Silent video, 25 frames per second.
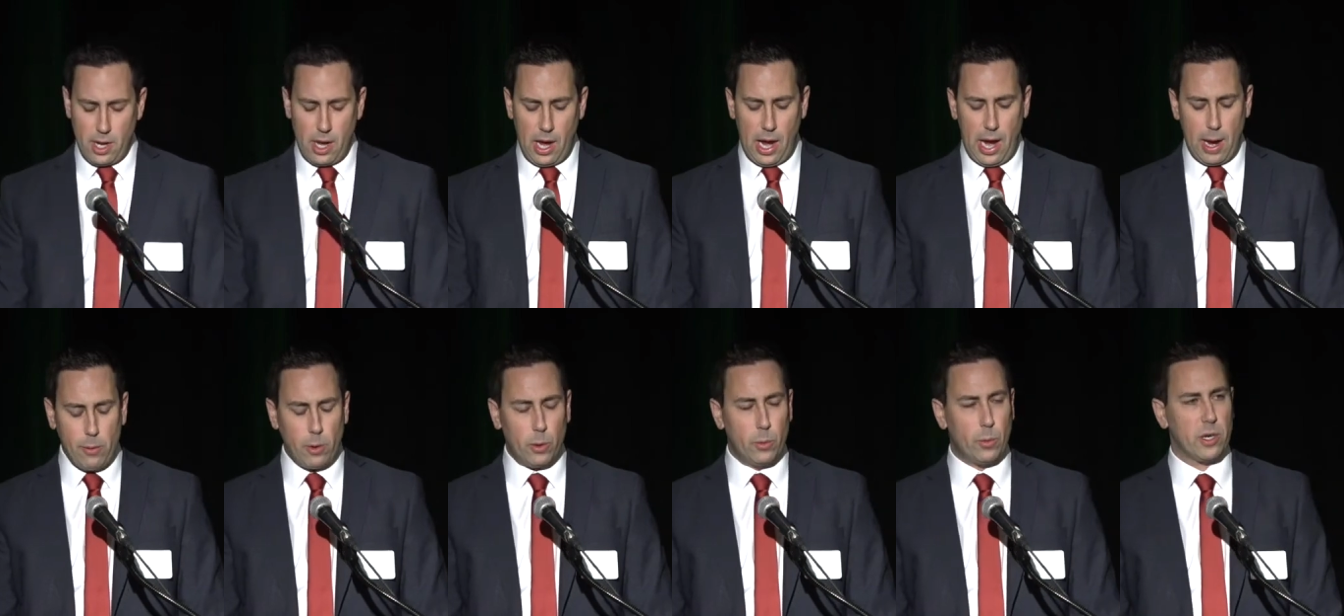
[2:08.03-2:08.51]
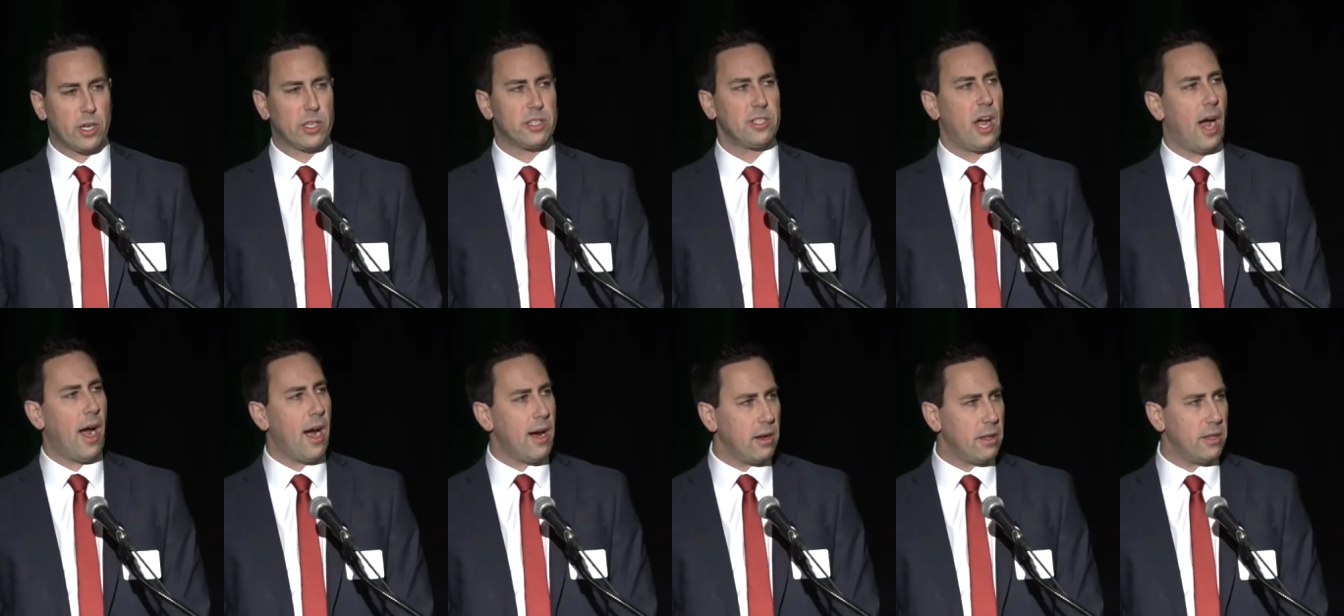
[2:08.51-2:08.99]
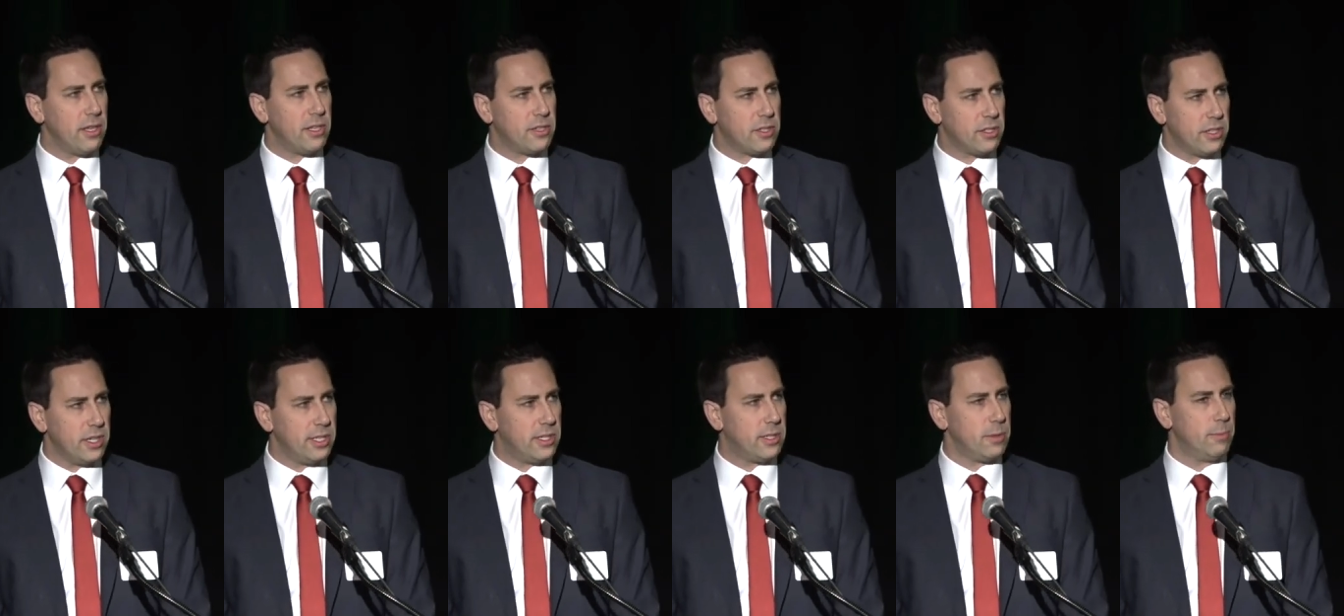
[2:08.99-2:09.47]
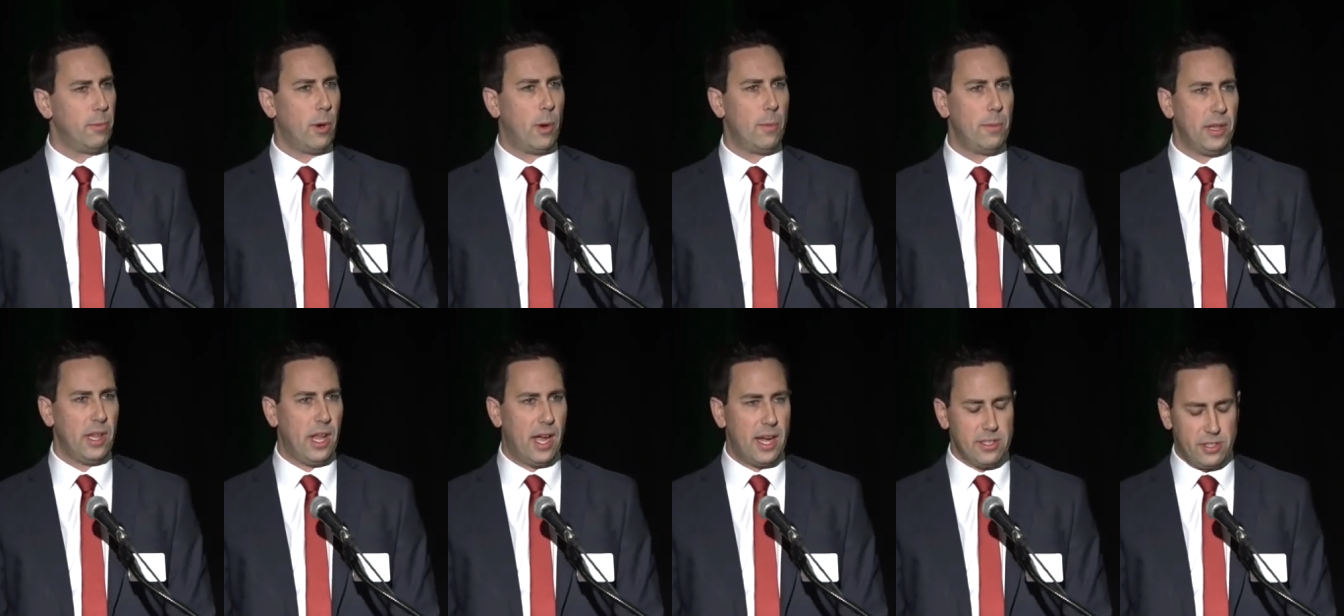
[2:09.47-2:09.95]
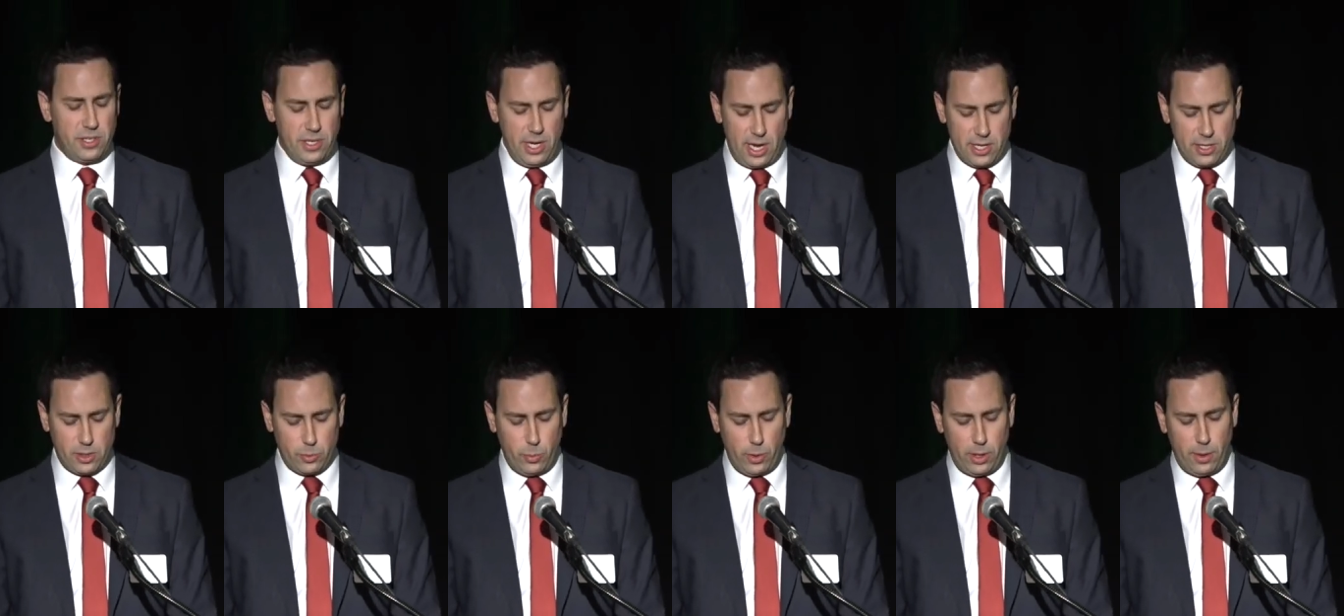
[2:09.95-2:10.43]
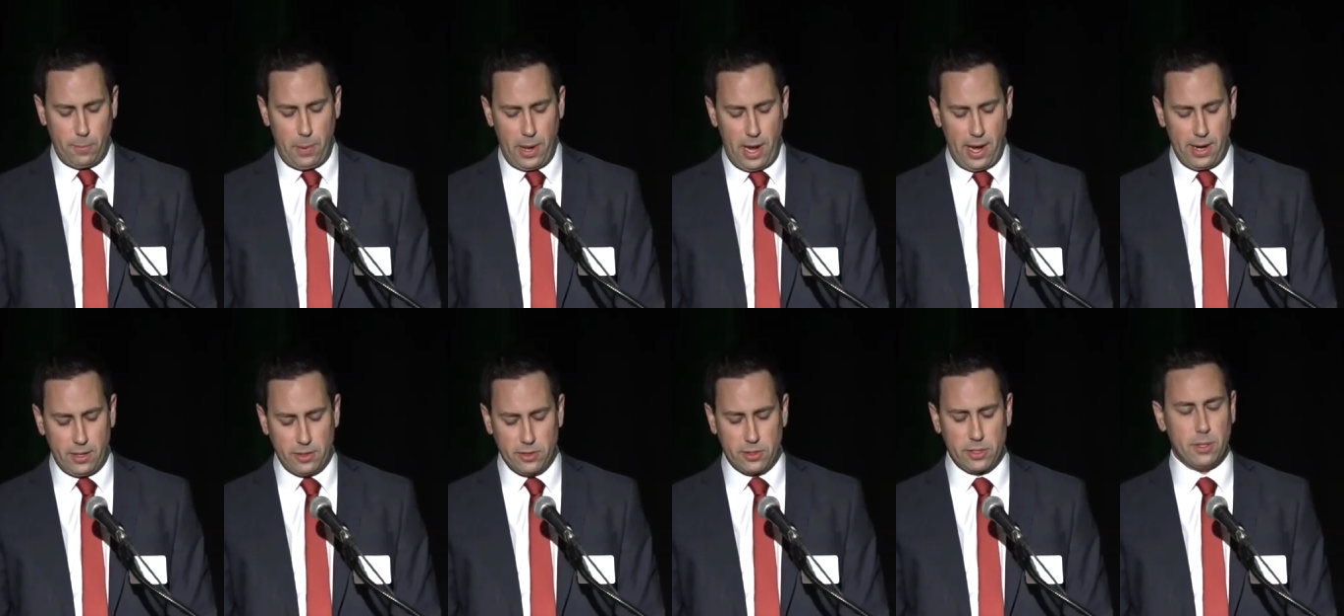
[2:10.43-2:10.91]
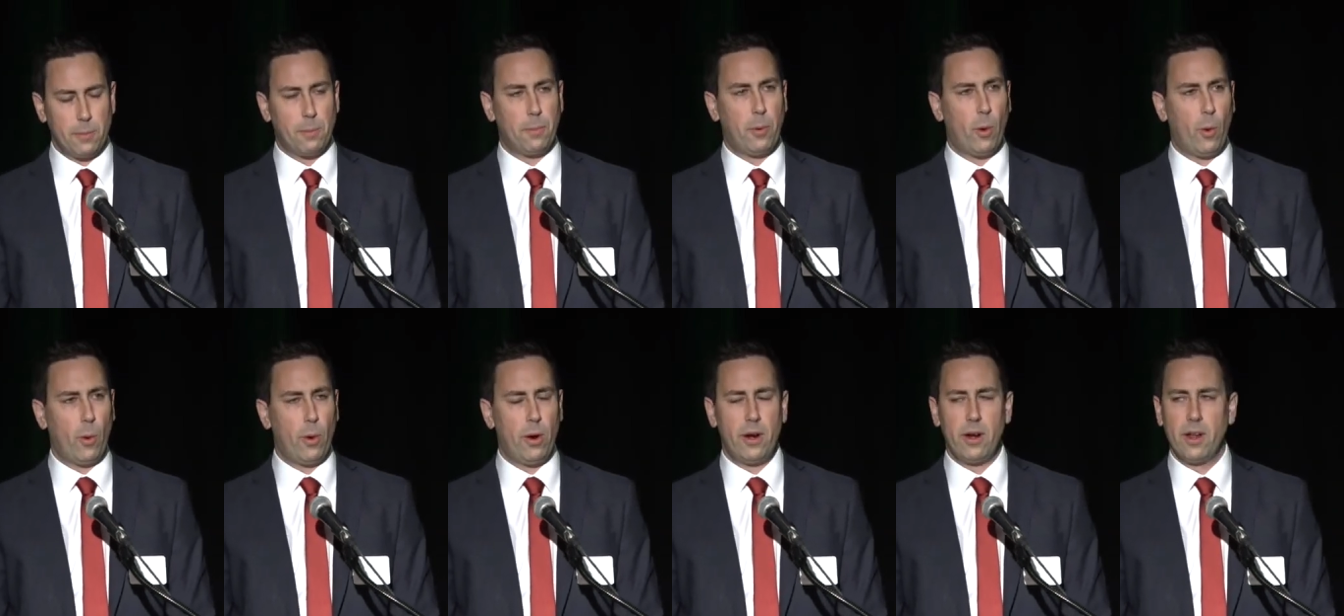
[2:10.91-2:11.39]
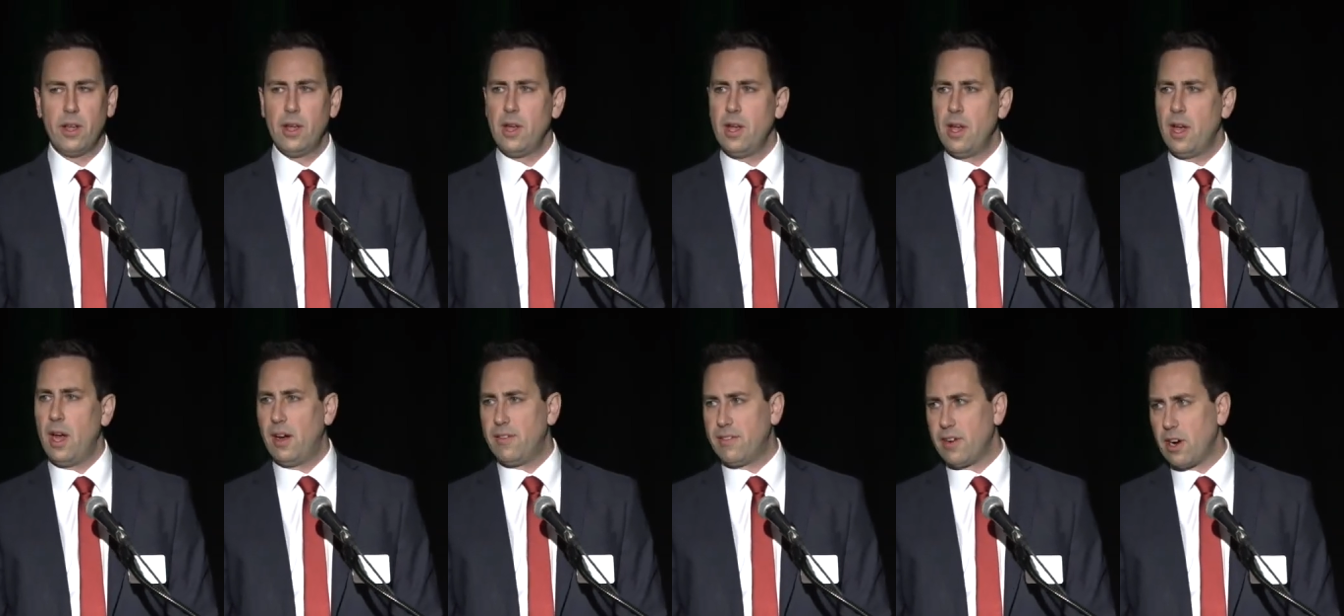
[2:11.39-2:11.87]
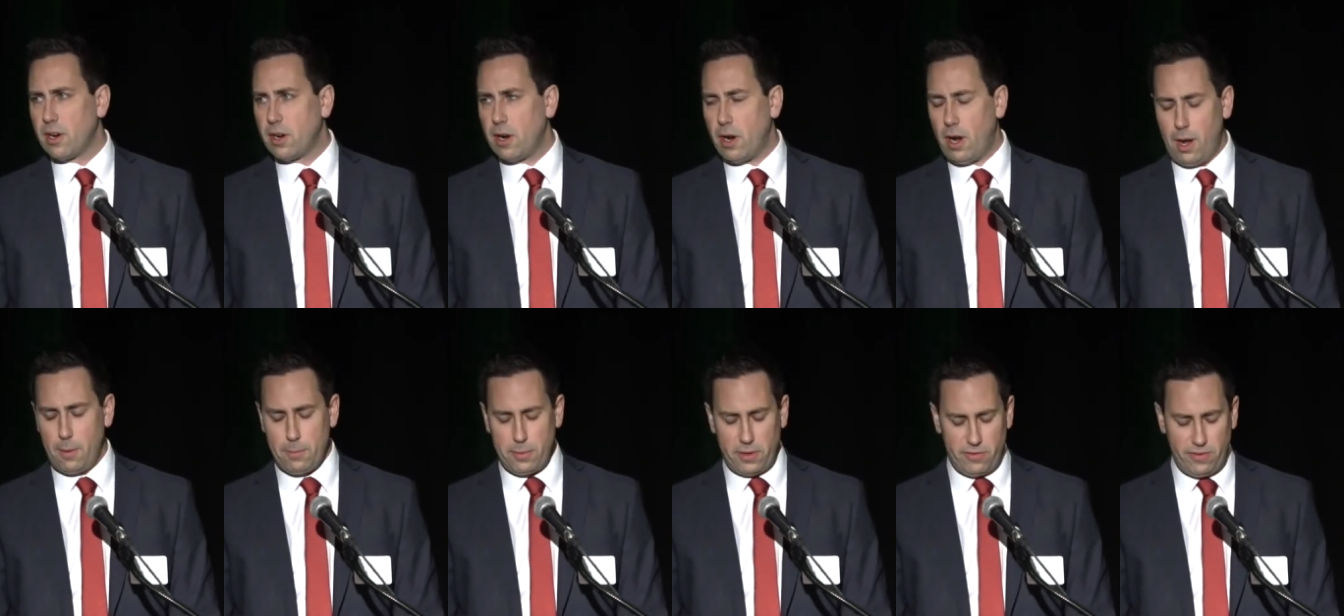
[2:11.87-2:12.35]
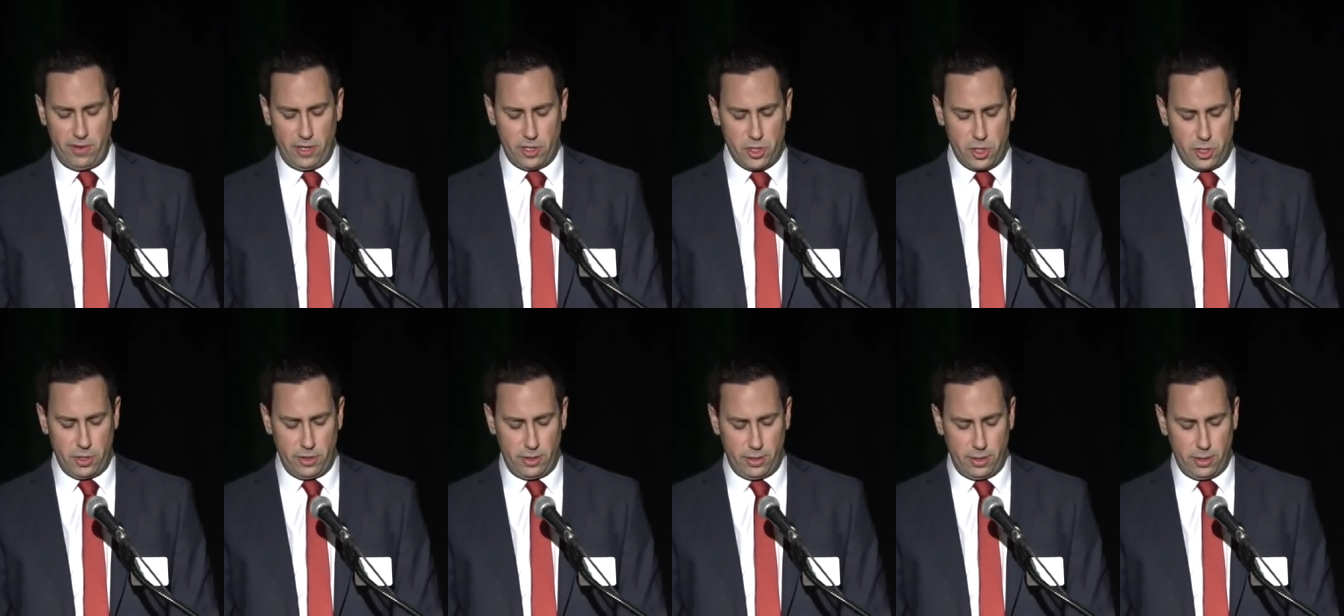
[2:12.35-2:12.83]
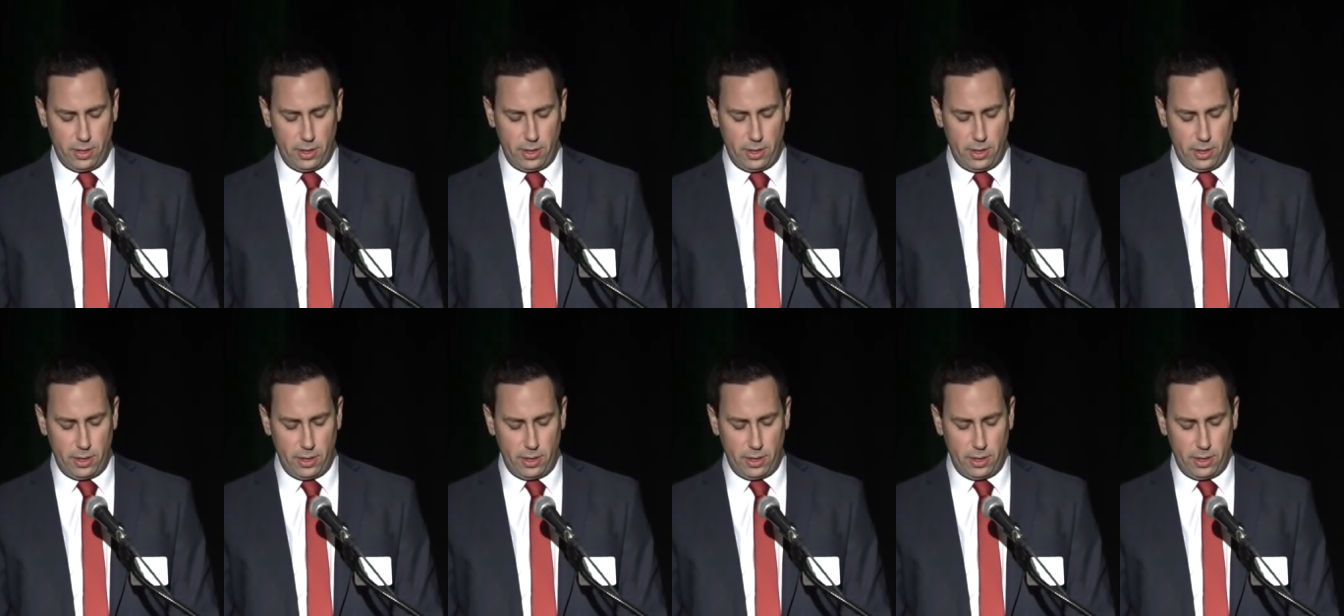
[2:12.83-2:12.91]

I will work tirelessly to mobilize Yes Winnipeg in support of our common vision.